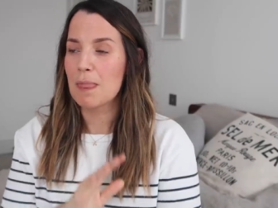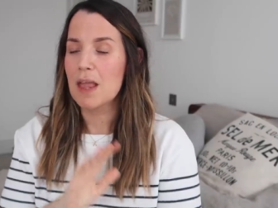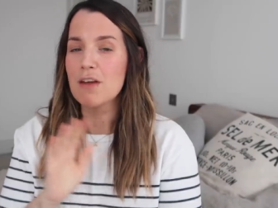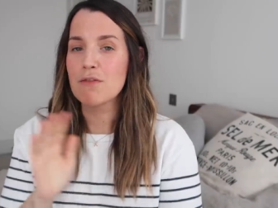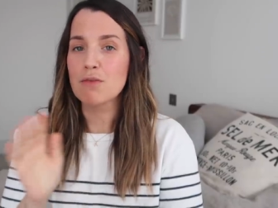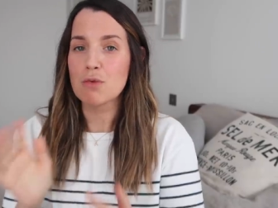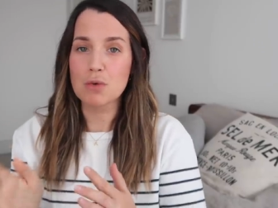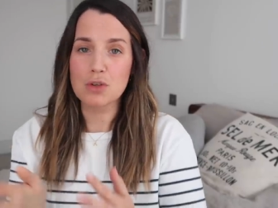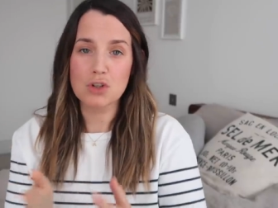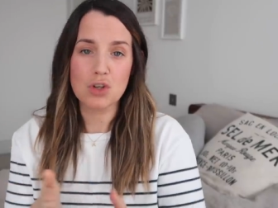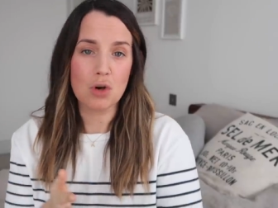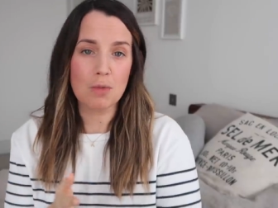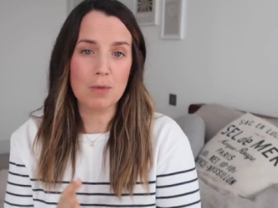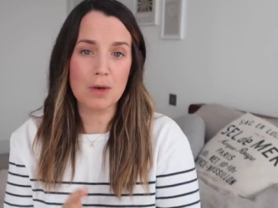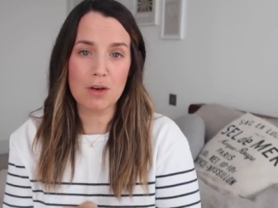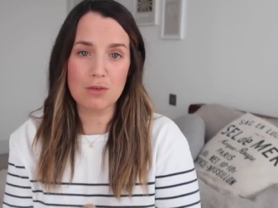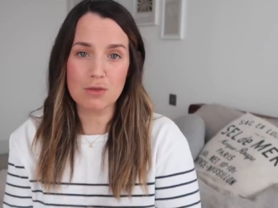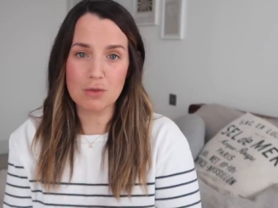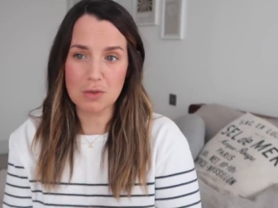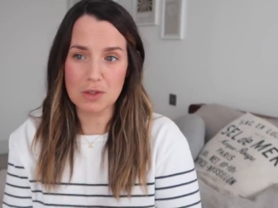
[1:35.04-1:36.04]
everyone told
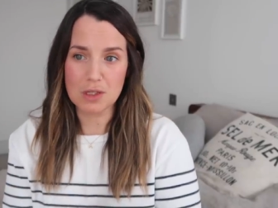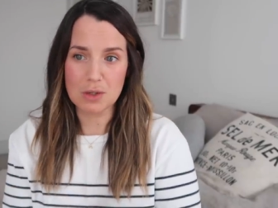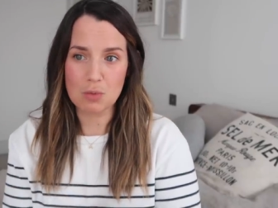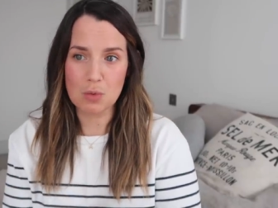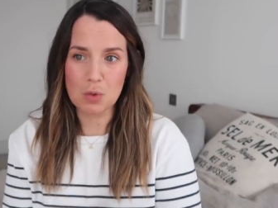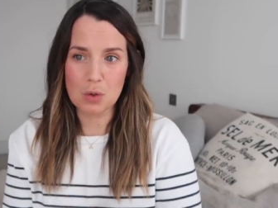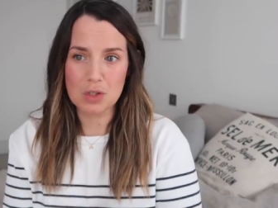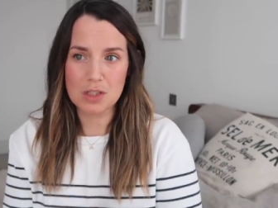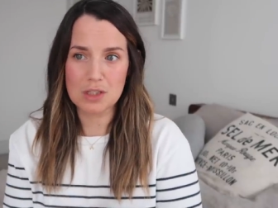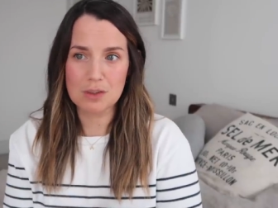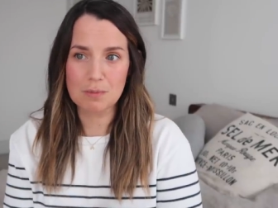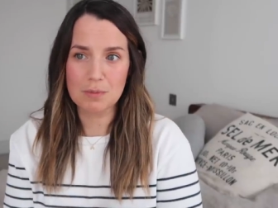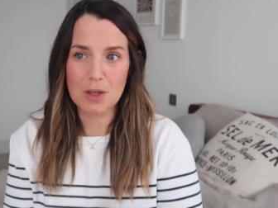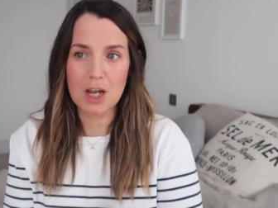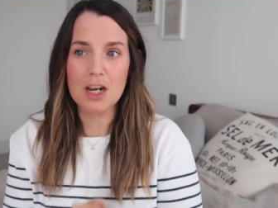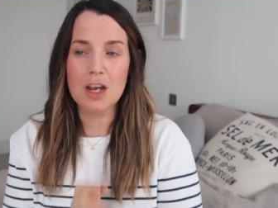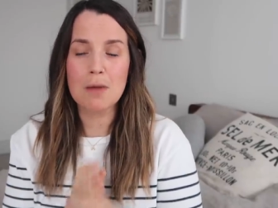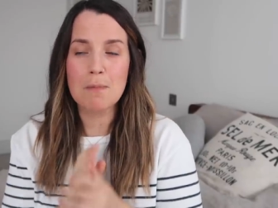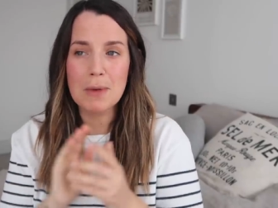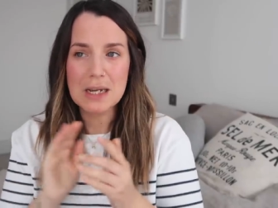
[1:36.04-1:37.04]
me afterwards it was.
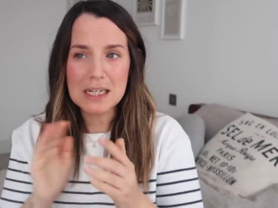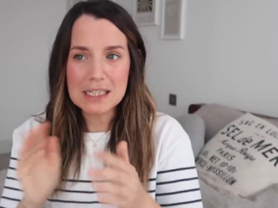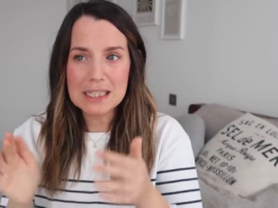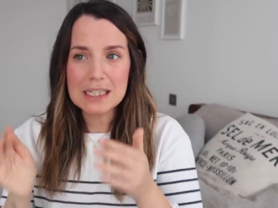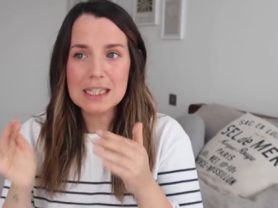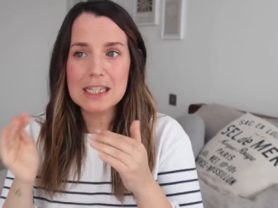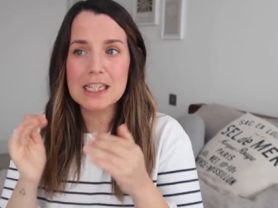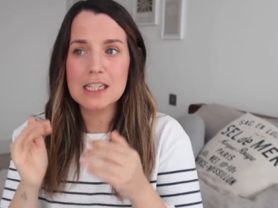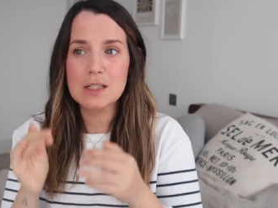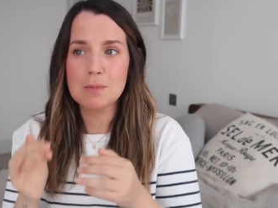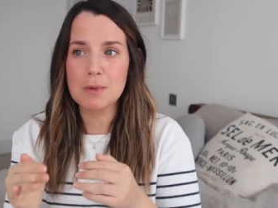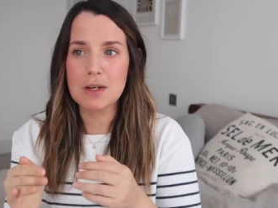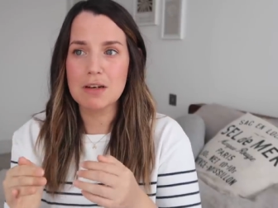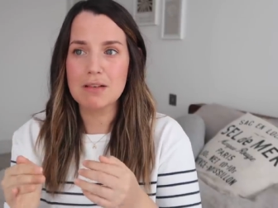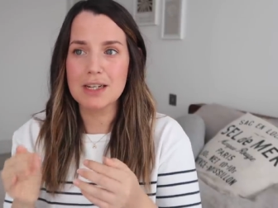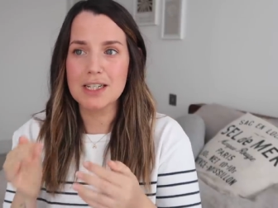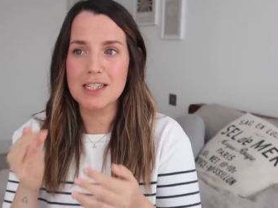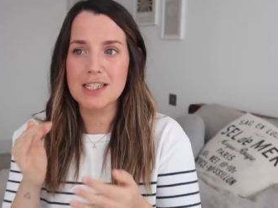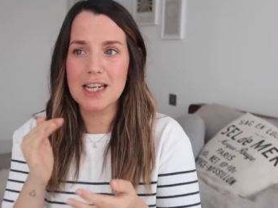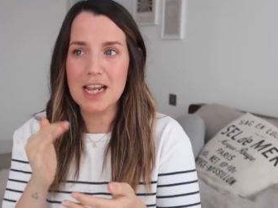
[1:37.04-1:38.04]
And I basically
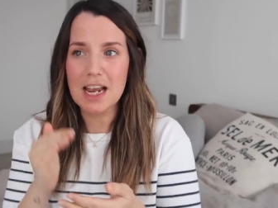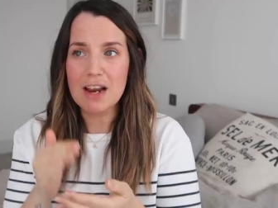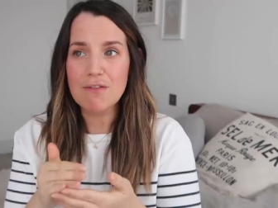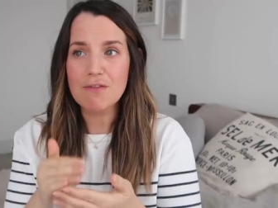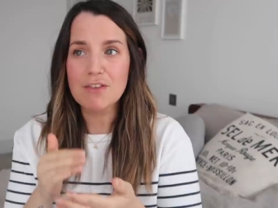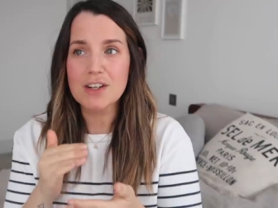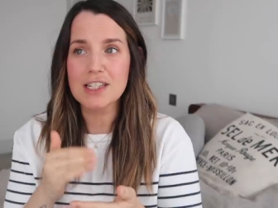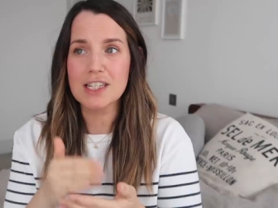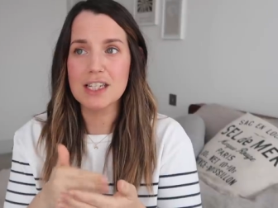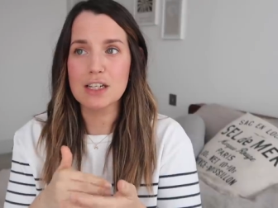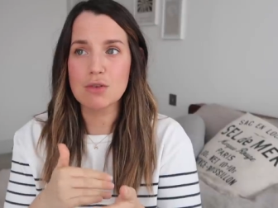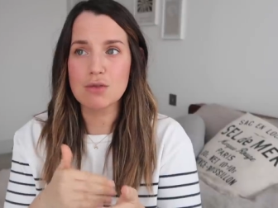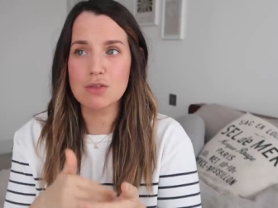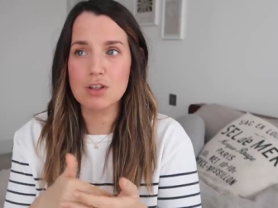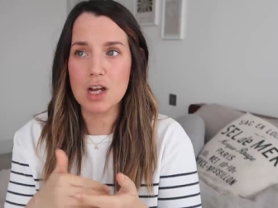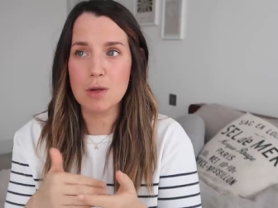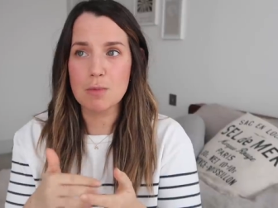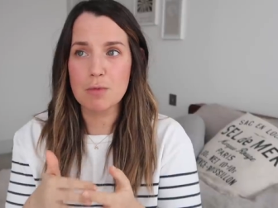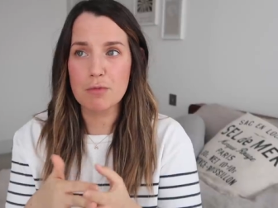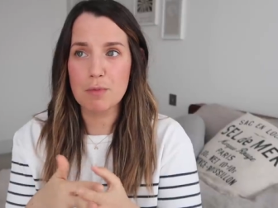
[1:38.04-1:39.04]
experienced every single
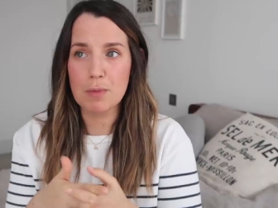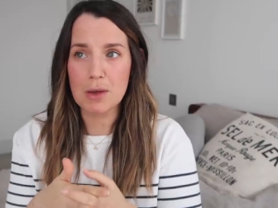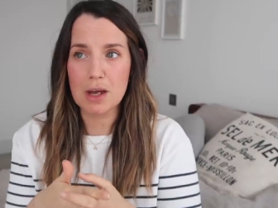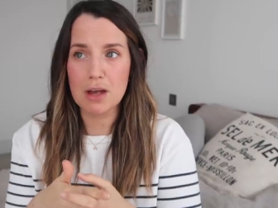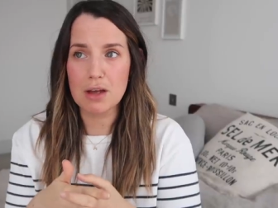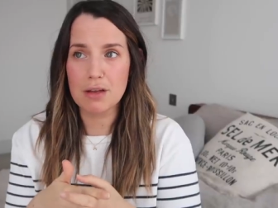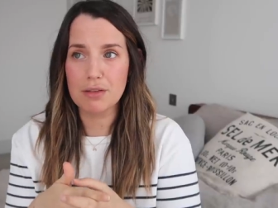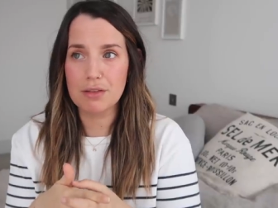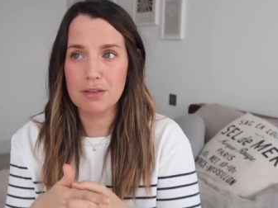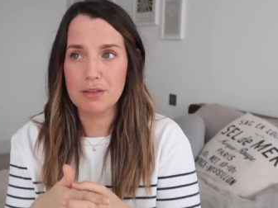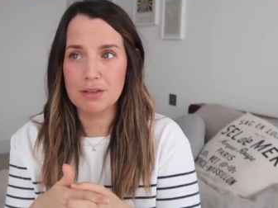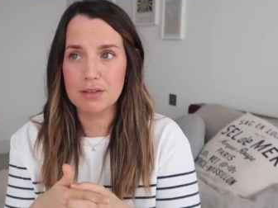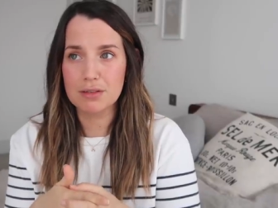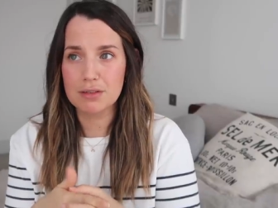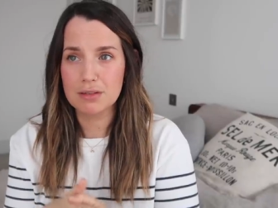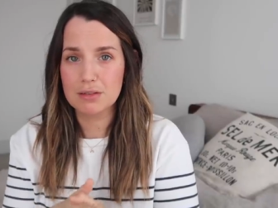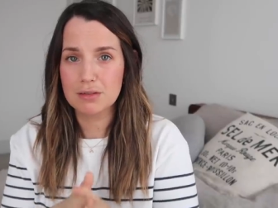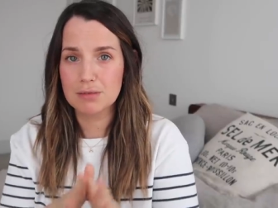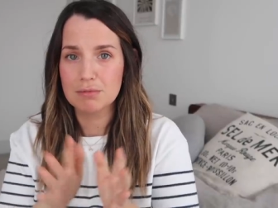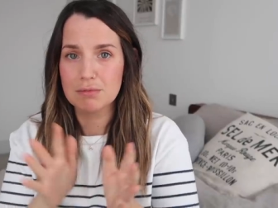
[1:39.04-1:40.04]
type of birth
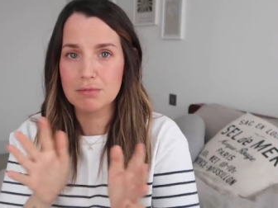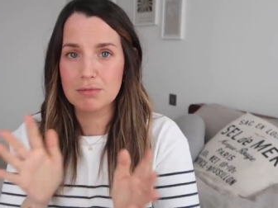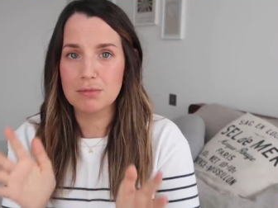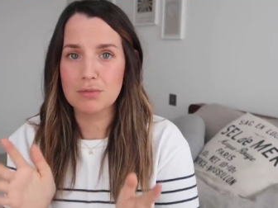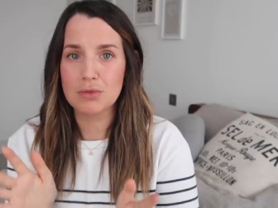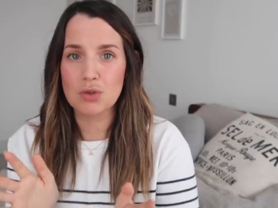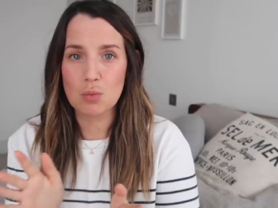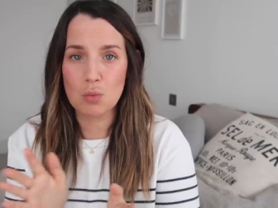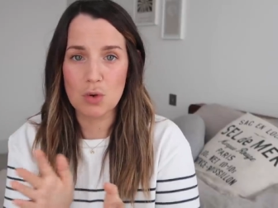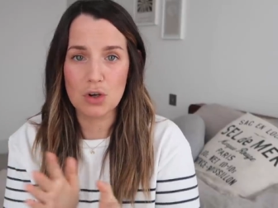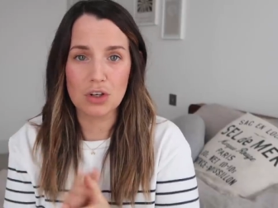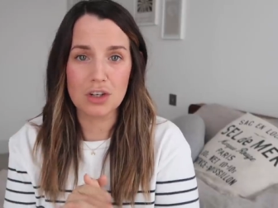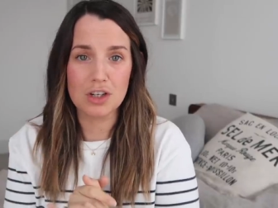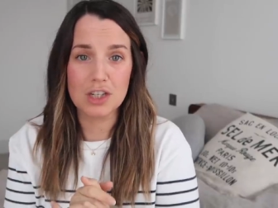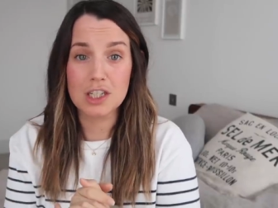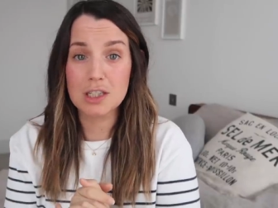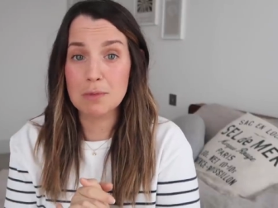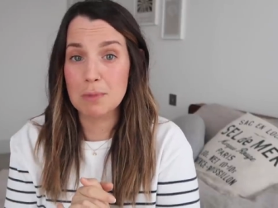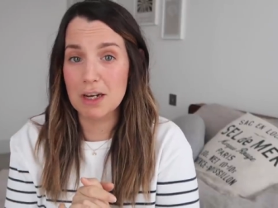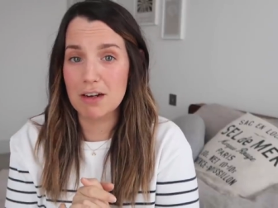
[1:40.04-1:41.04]
that one
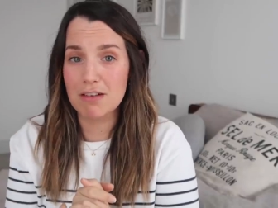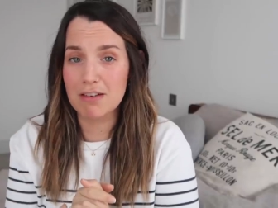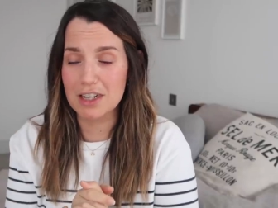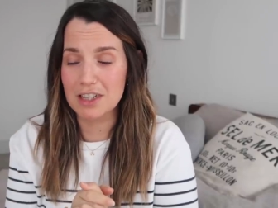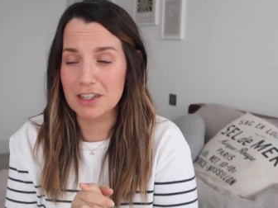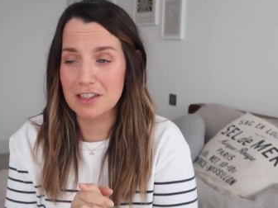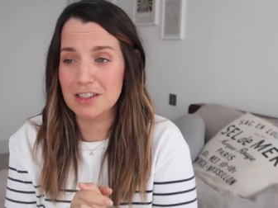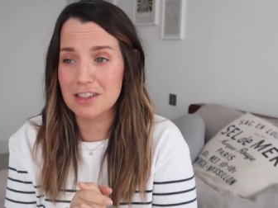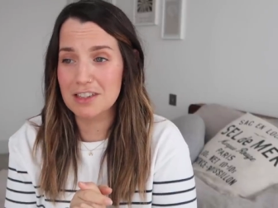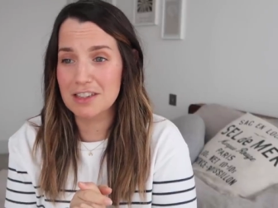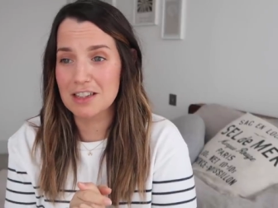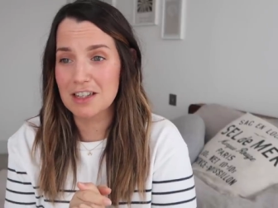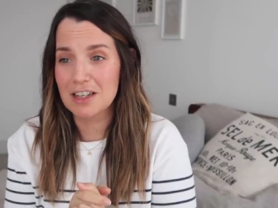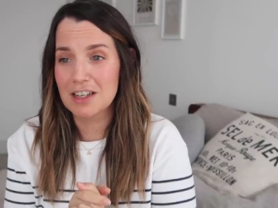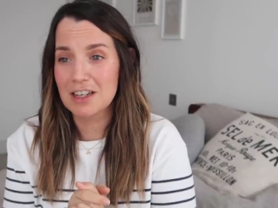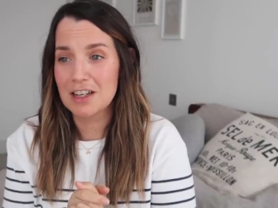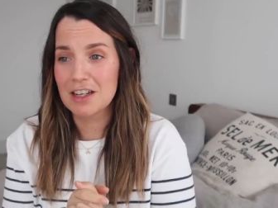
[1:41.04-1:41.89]
could experience.